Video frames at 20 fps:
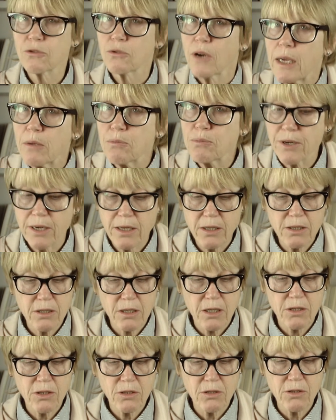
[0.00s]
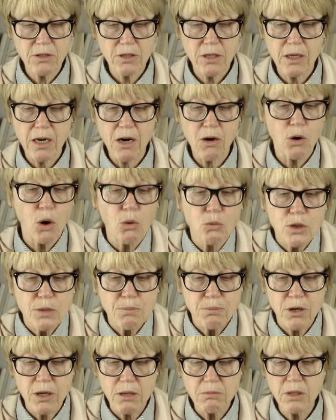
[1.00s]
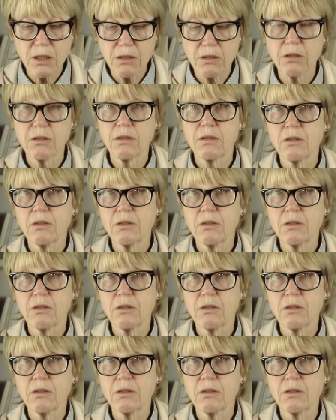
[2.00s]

great predecessors in our own department,